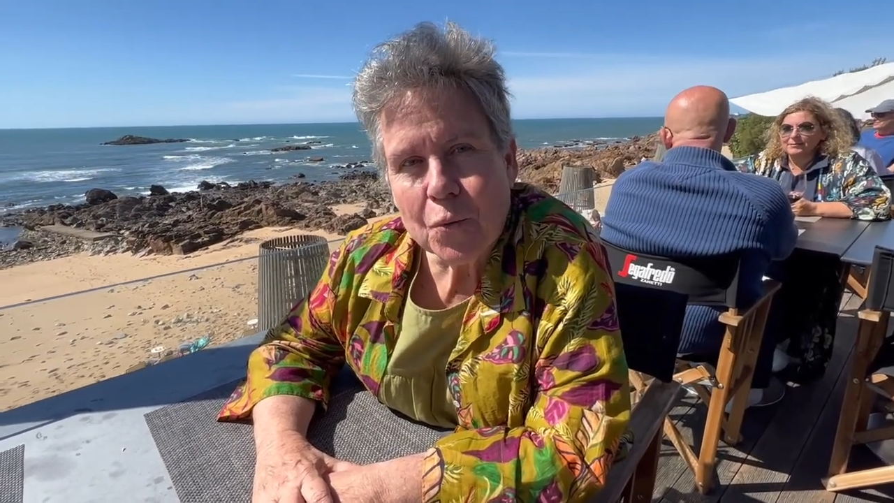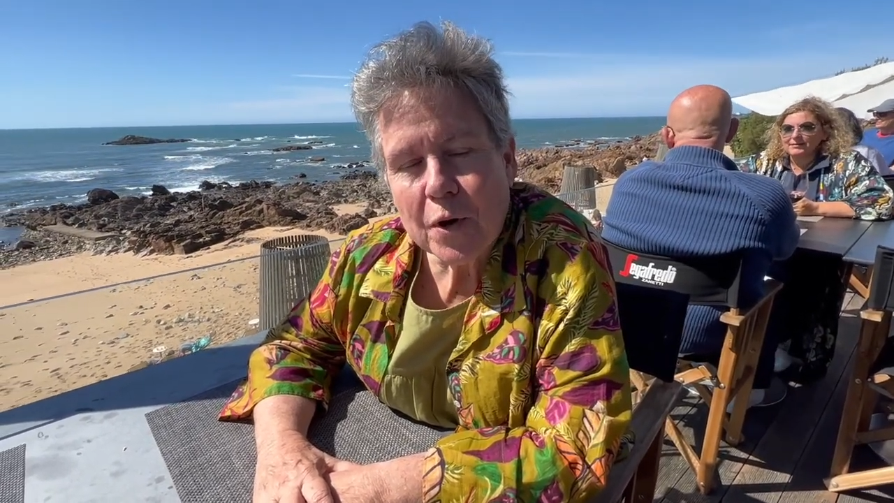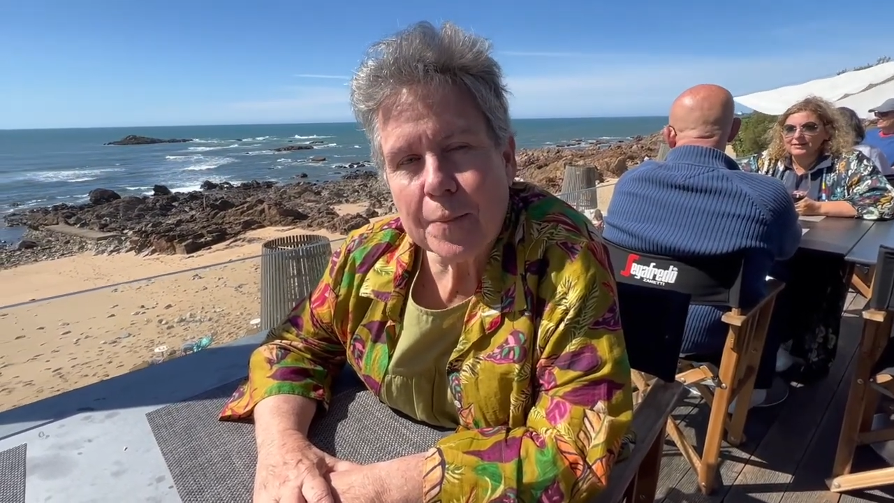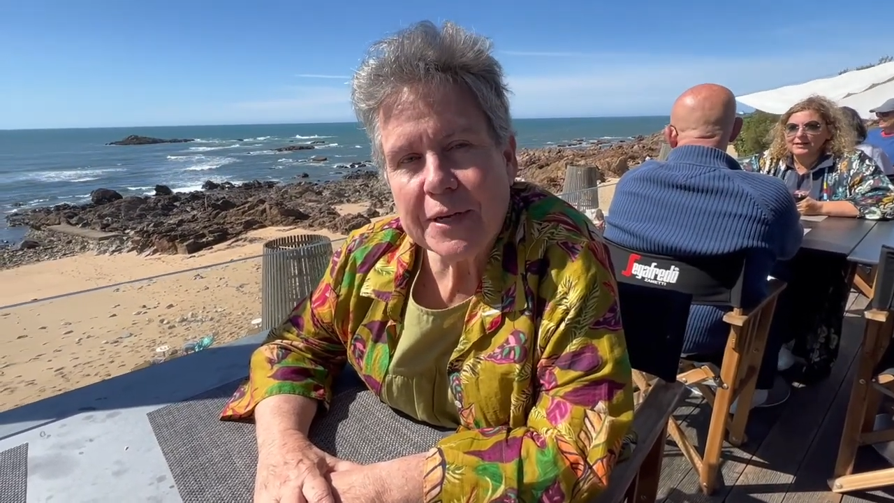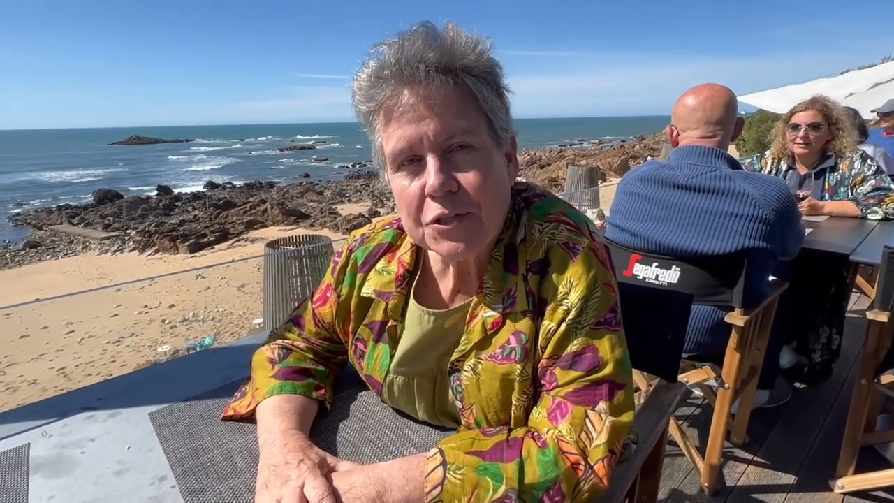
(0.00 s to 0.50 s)

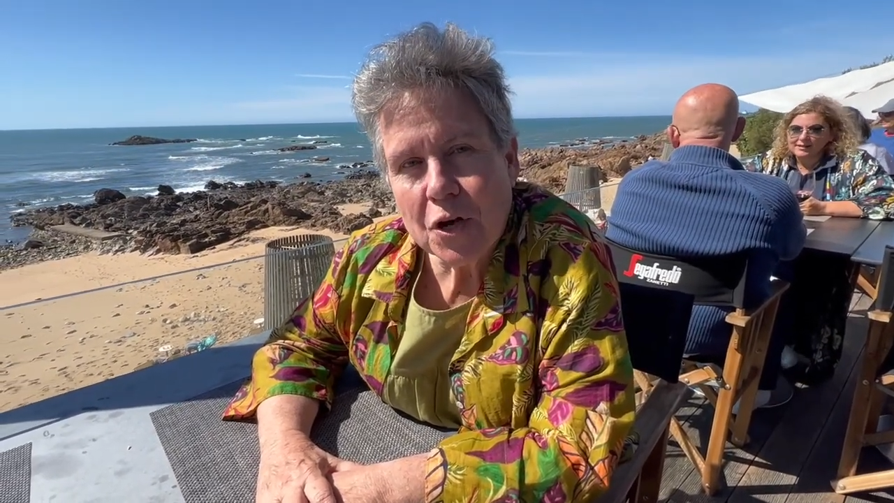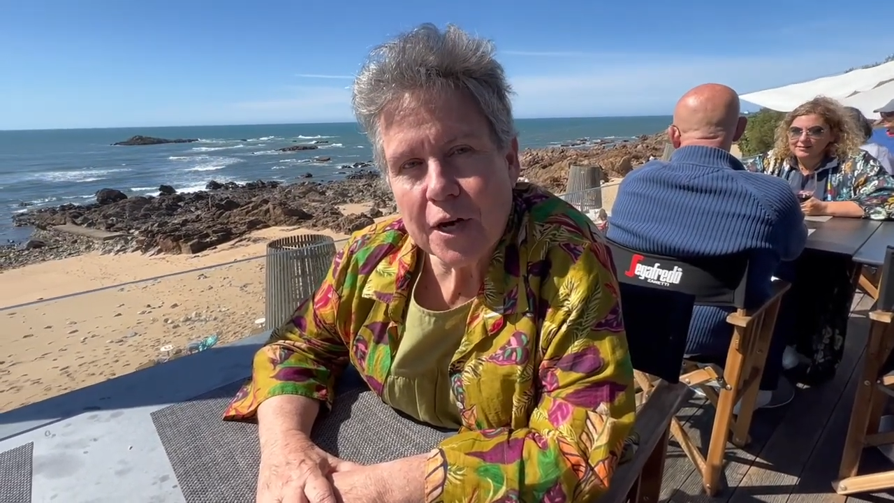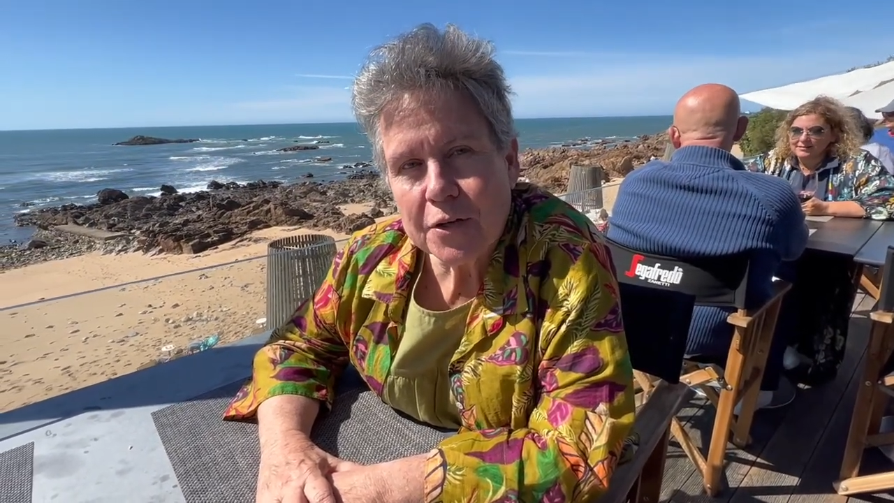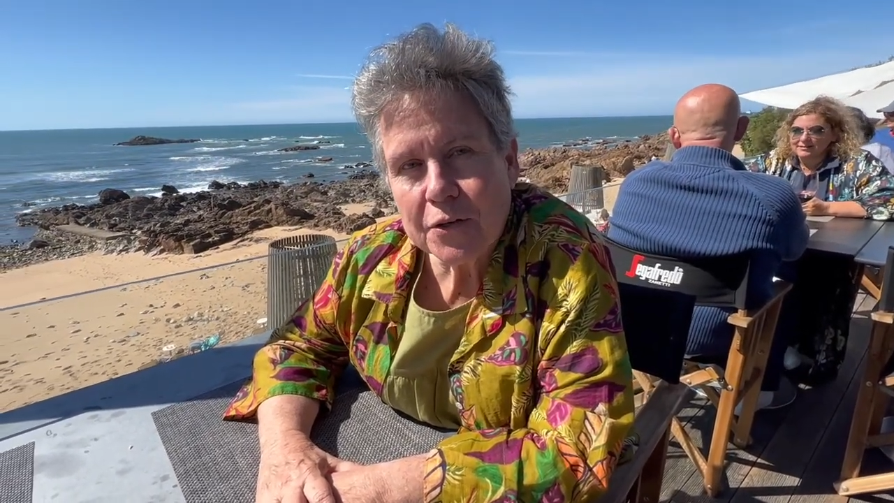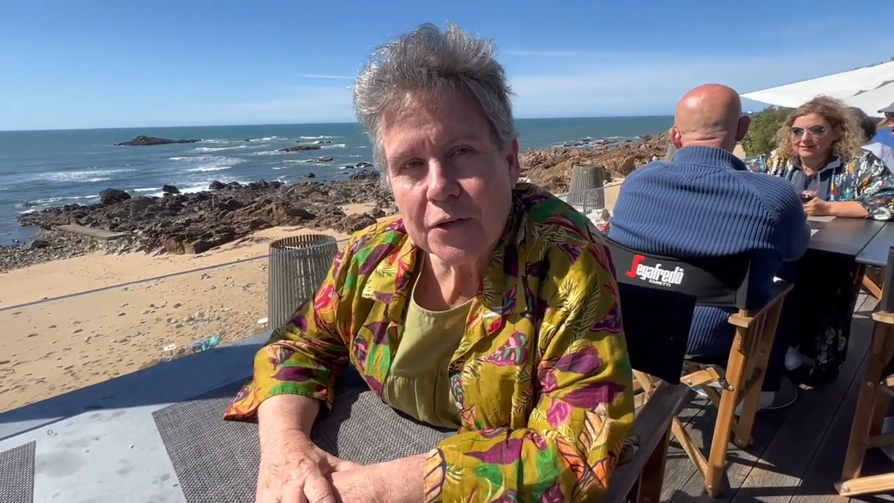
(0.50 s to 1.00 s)
where my
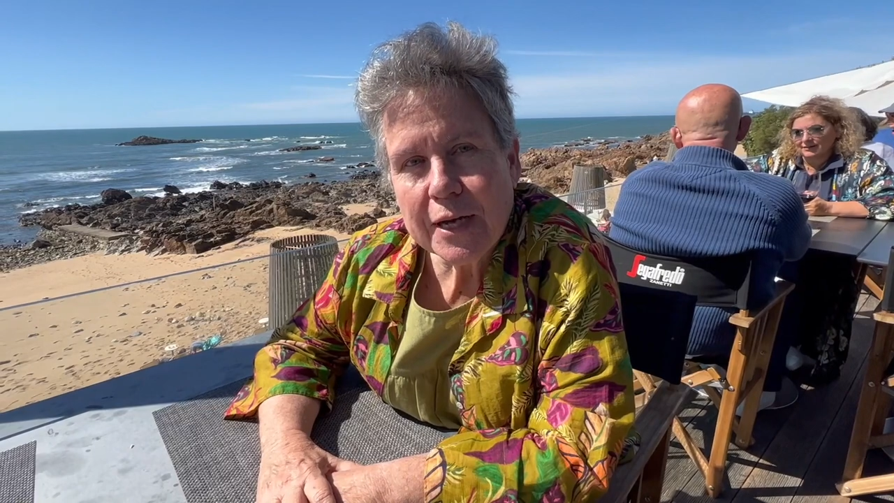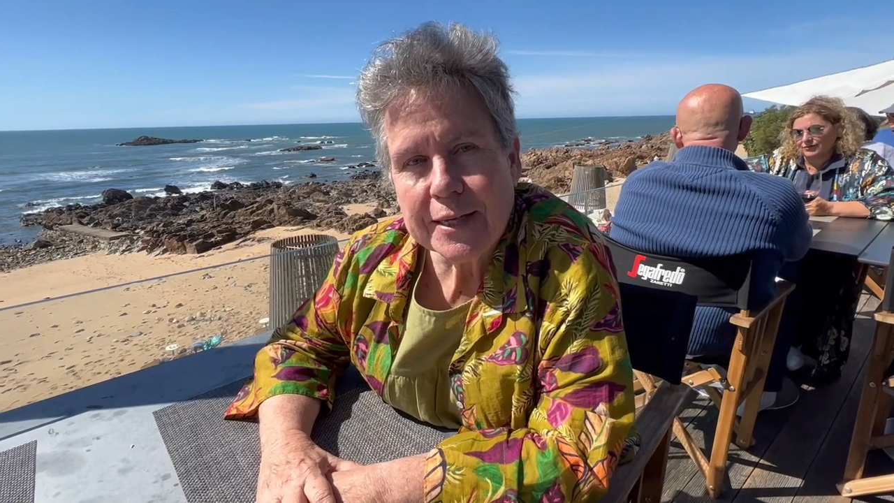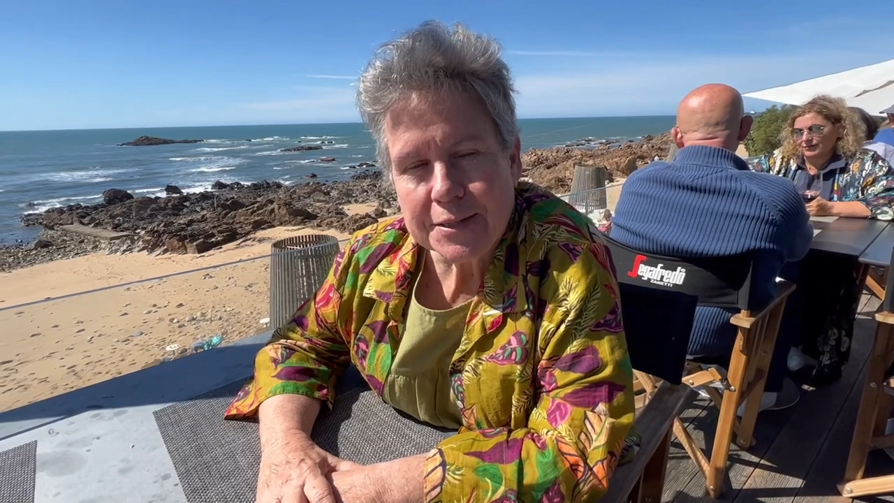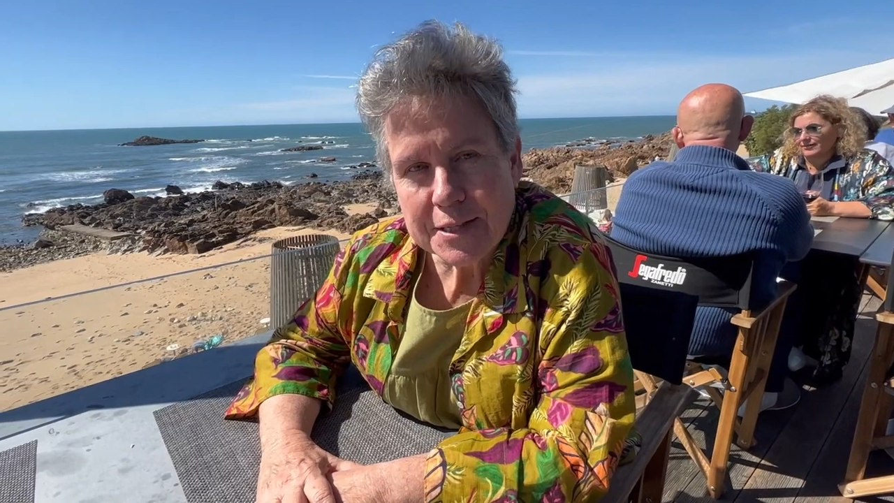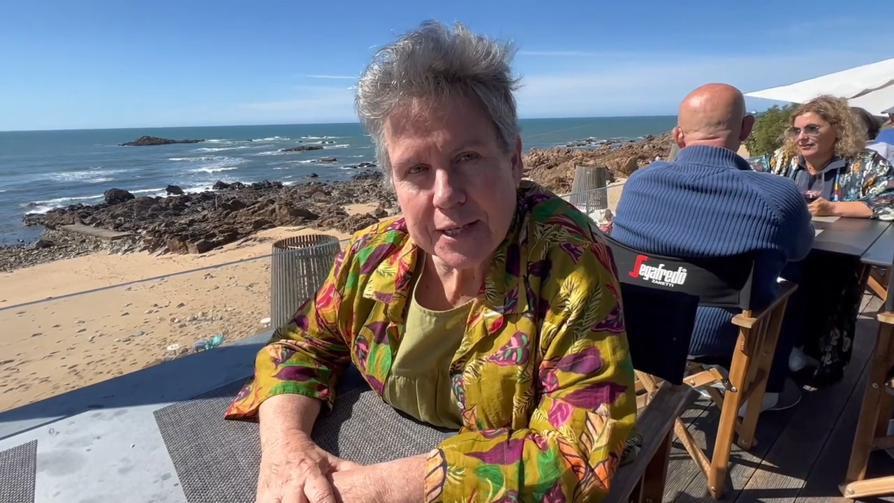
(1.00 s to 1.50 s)
daughter
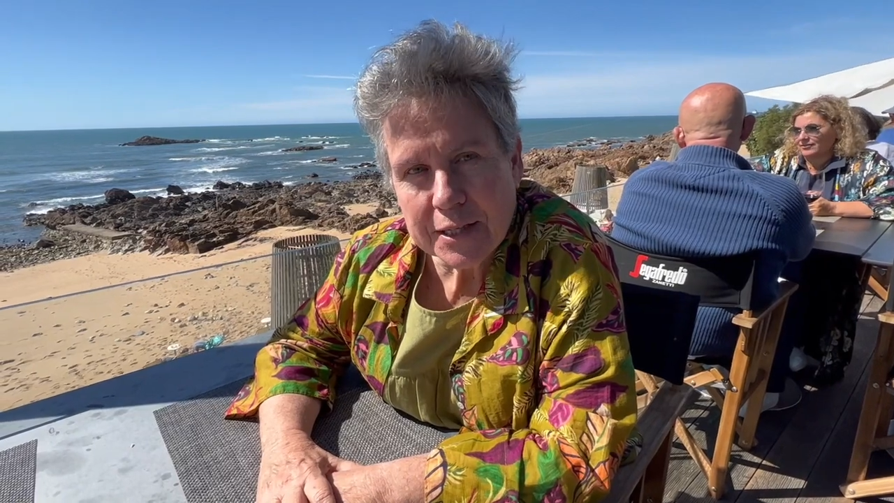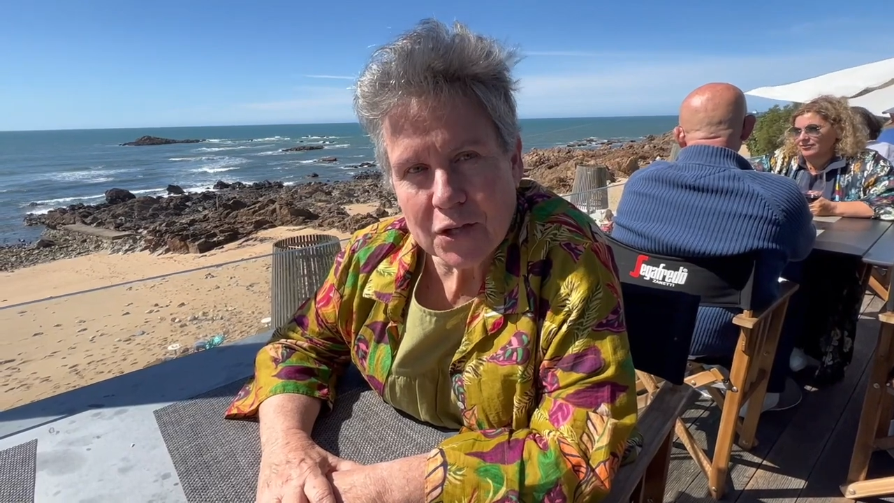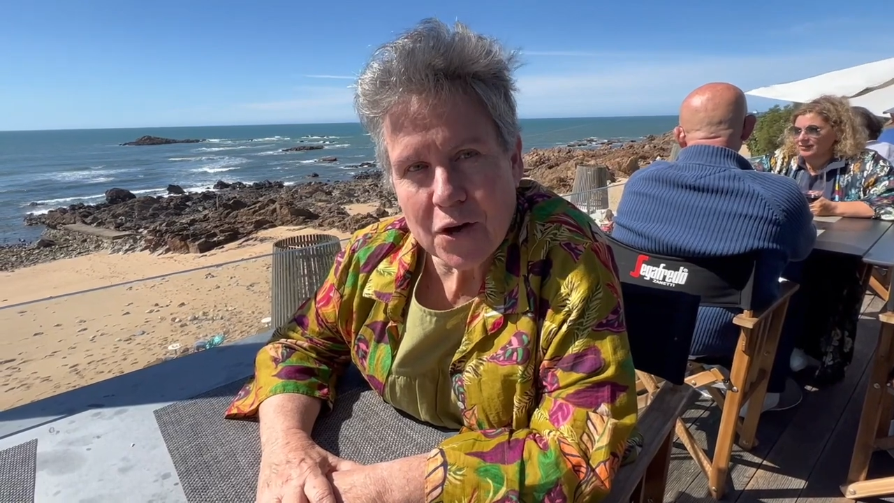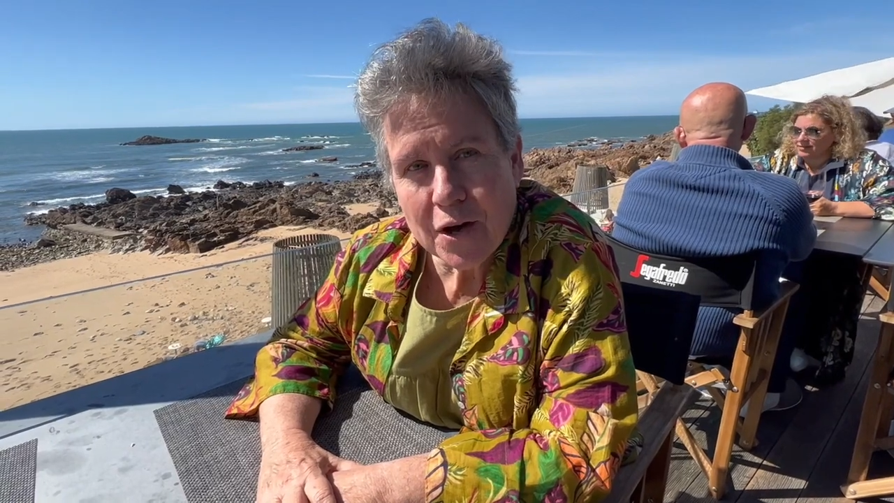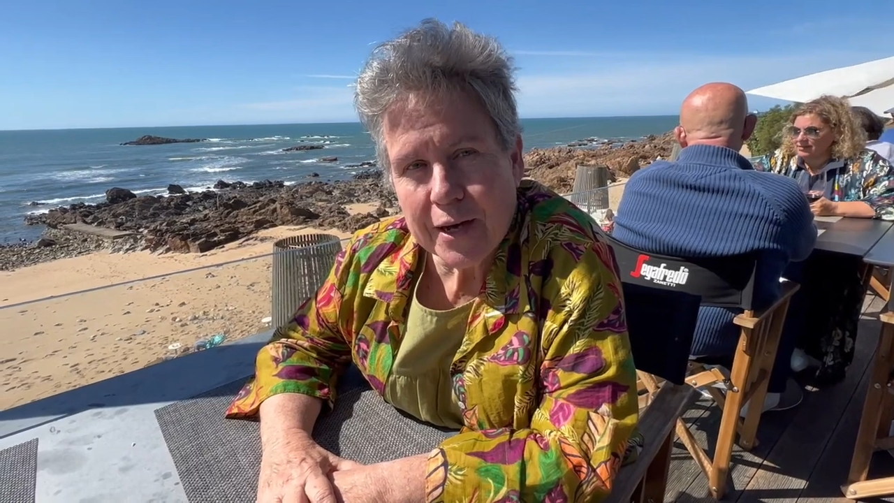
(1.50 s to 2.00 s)
and
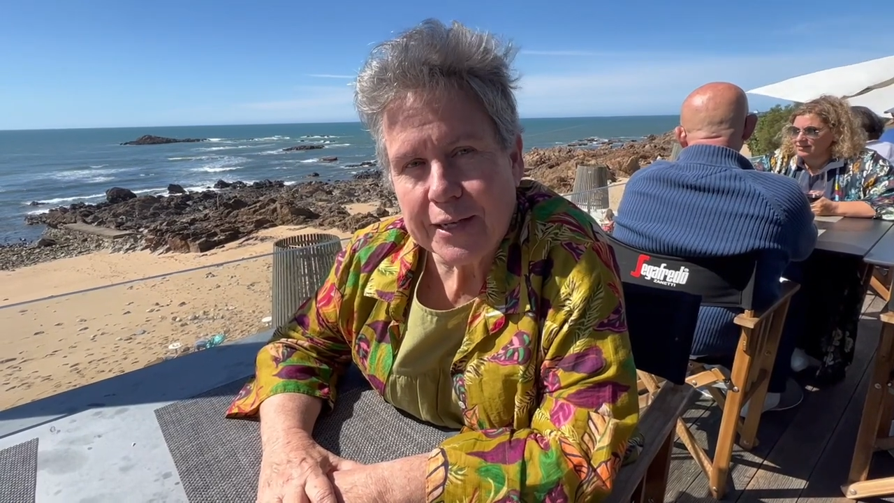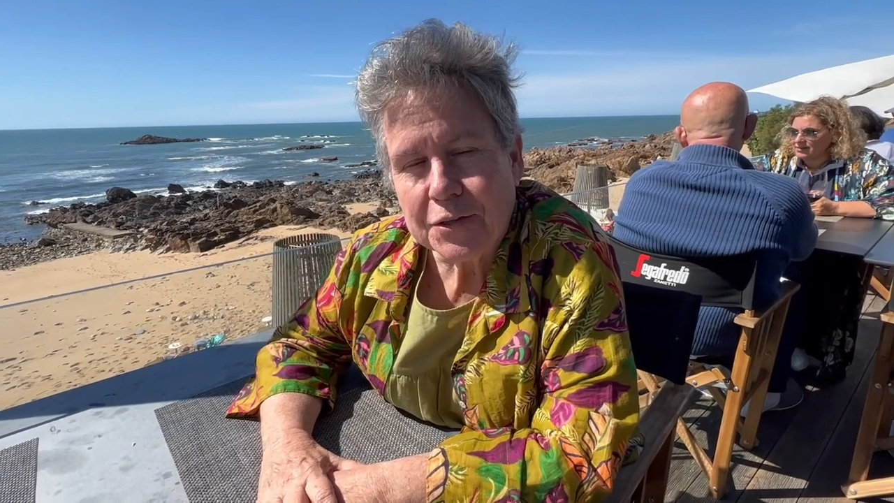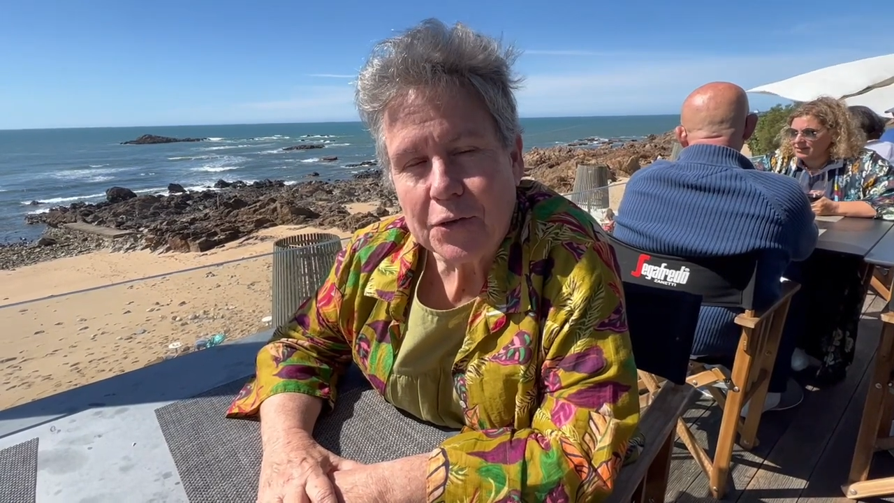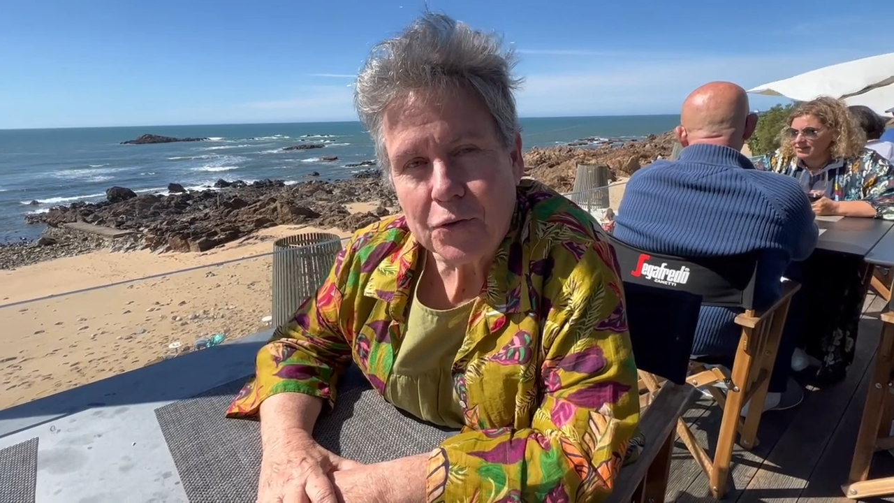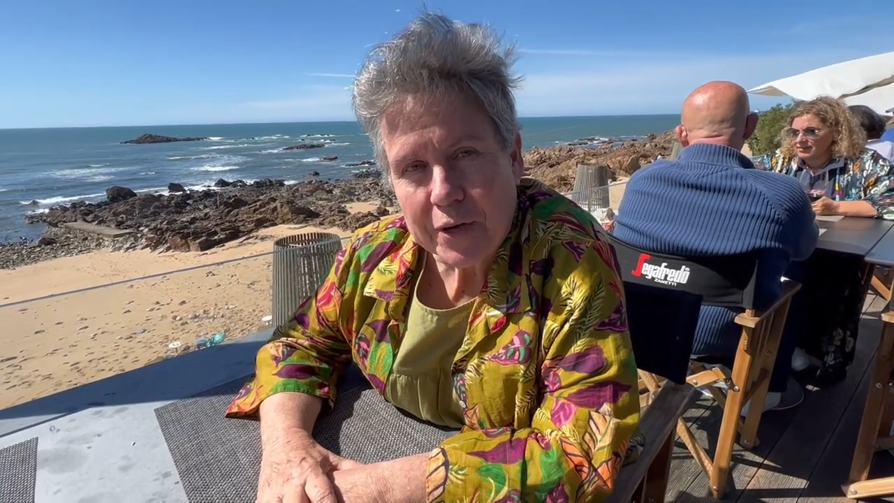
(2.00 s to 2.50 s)
son-in-law and